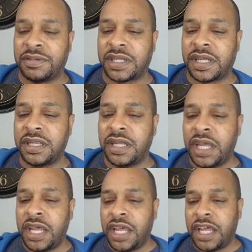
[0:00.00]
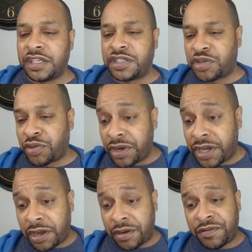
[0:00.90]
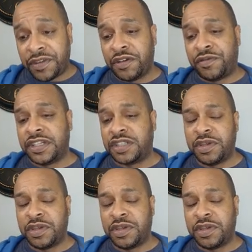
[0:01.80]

with that. Extraordinary video footage.